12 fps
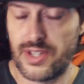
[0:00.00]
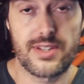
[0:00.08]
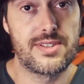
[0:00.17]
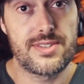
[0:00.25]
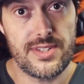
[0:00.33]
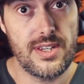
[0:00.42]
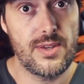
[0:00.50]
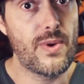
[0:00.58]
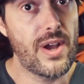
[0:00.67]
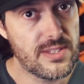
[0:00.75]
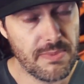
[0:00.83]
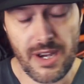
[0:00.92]
you can see
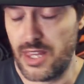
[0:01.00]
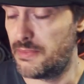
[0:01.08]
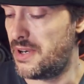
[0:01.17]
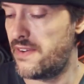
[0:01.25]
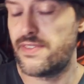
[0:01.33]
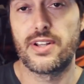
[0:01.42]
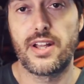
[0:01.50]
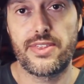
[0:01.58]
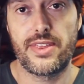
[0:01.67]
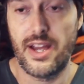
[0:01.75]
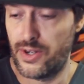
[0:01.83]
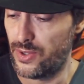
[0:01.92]
where to buy them and everything like
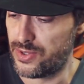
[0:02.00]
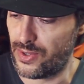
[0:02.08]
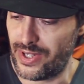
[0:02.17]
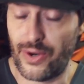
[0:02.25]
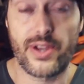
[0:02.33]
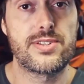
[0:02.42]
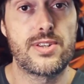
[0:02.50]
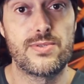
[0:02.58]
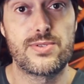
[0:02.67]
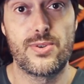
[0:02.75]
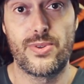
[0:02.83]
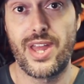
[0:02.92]
that, and also directs you
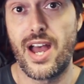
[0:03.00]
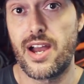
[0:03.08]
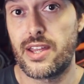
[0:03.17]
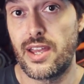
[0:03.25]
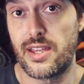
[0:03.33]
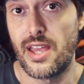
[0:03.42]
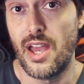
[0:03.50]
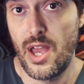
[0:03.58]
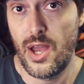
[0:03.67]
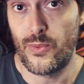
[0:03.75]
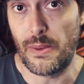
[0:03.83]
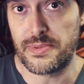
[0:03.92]
to the RK
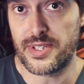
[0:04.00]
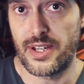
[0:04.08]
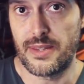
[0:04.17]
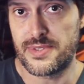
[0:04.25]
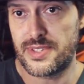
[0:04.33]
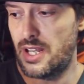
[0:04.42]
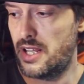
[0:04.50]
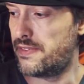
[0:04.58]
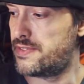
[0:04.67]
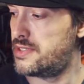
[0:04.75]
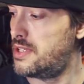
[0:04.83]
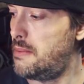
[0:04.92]
website
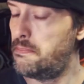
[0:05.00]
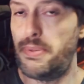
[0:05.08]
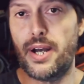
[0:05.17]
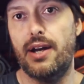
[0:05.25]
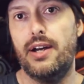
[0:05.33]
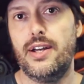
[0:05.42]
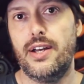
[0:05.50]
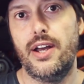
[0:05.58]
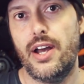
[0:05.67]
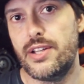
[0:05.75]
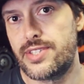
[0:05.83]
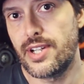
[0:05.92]
themselves. But
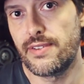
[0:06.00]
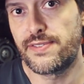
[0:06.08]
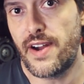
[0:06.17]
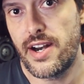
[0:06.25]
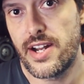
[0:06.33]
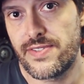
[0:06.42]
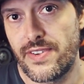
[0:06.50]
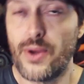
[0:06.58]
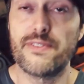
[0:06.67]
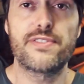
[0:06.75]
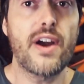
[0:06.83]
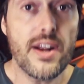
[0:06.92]
until Friday's video,
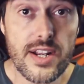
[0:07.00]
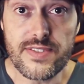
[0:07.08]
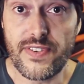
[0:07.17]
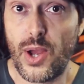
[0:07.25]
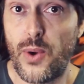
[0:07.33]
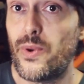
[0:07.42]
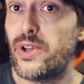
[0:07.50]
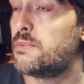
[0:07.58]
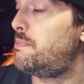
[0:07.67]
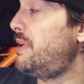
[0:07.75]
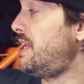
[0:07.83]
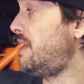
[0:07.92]
and Friday's video will
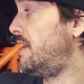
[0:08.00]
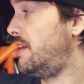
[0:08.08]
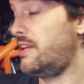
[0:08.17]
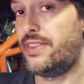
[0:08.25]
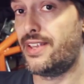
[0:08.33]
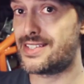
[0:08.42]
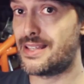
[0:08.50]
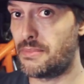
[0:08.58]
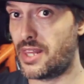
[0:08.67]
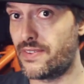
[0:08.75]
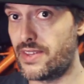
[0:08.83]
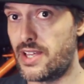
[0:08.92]
be the
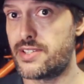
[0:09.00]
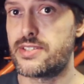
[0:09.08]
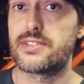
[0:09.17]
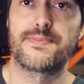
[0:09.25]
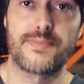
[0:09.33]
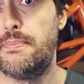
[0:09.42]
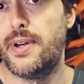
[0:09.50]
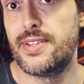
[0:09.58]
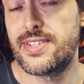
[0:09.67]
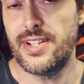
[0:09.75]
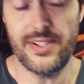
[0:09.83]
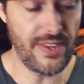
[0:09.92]
assembly of this. But
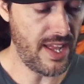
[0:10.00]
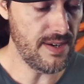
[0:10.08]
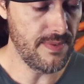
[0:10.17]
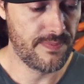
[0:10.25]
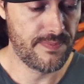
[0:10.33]
until then,